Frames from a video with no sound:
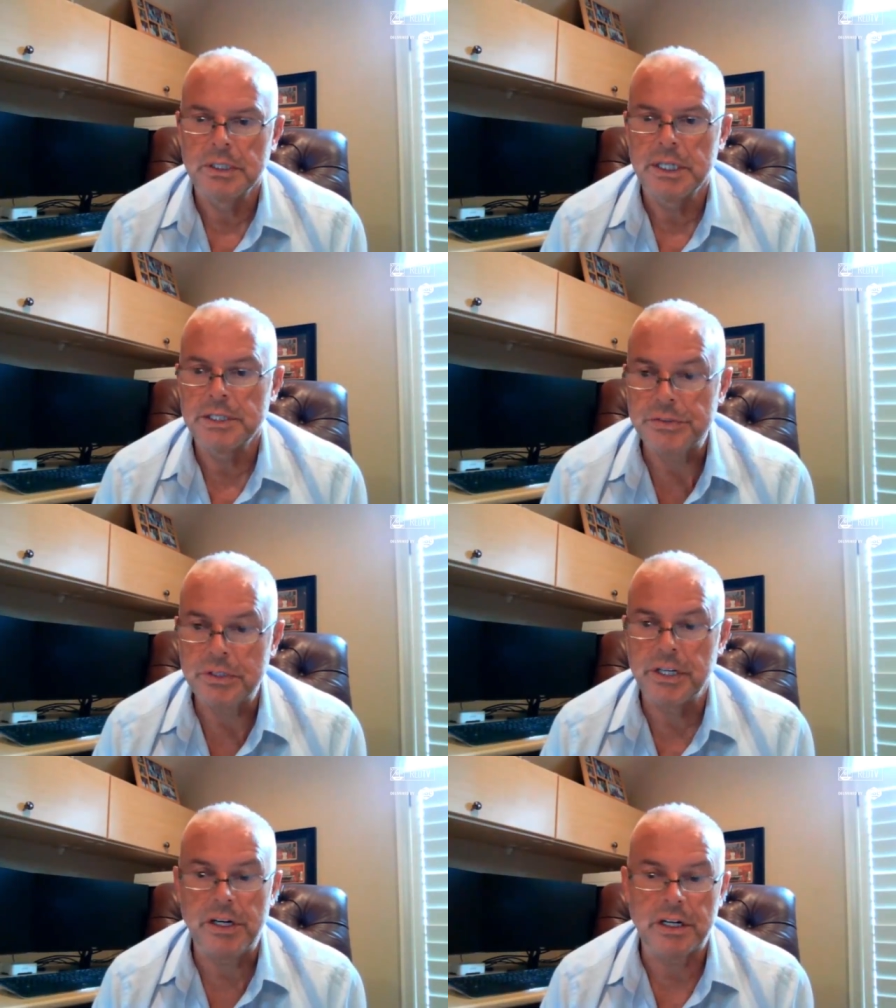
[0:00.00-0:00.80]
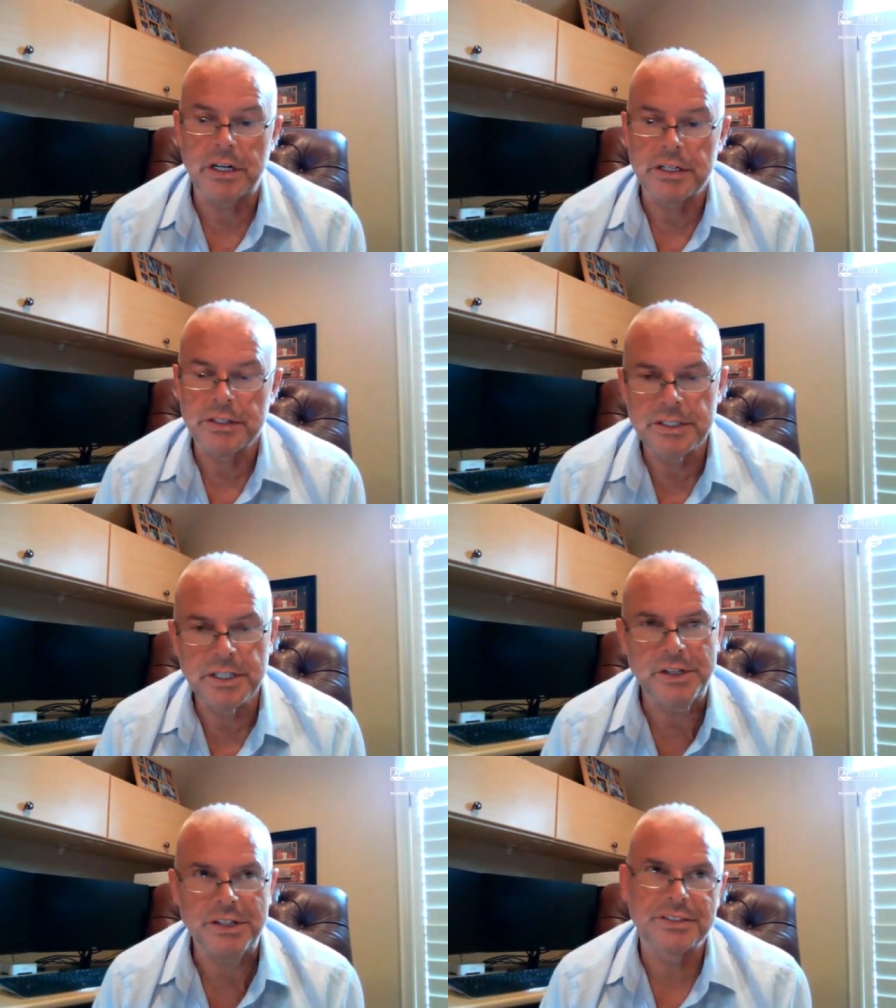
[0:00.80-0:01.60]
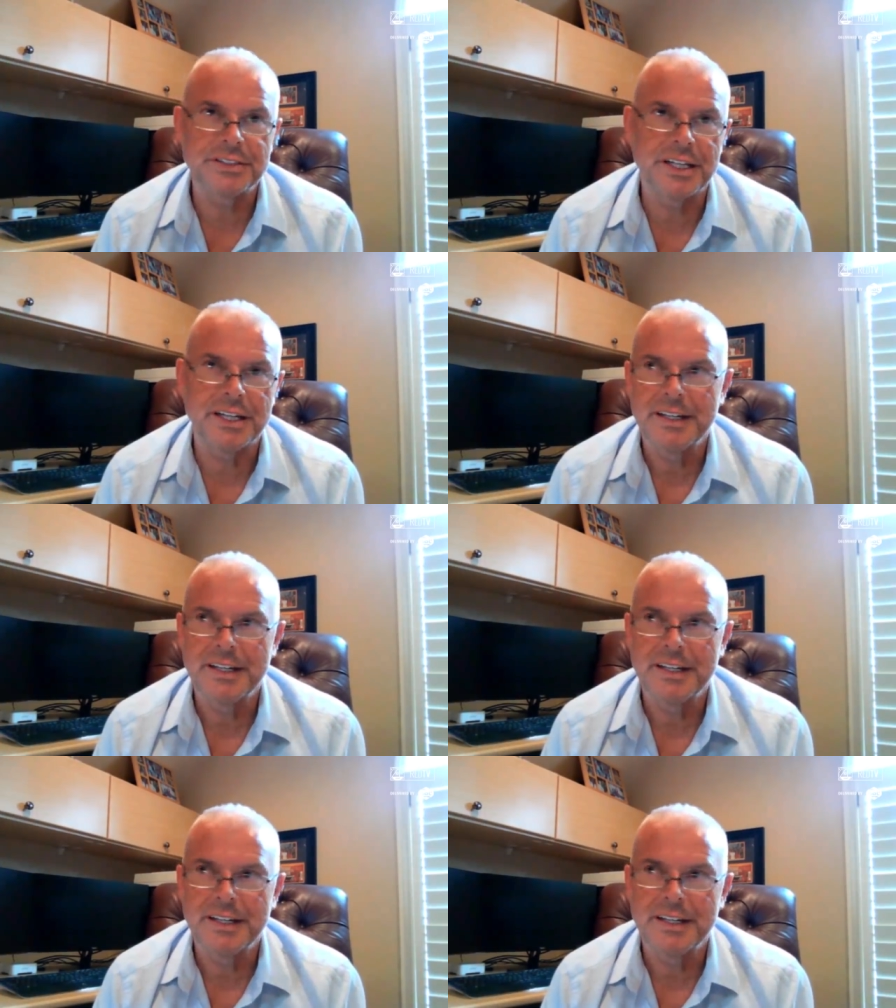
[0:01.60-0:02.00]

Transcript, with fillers: It's really hard, you know. It's a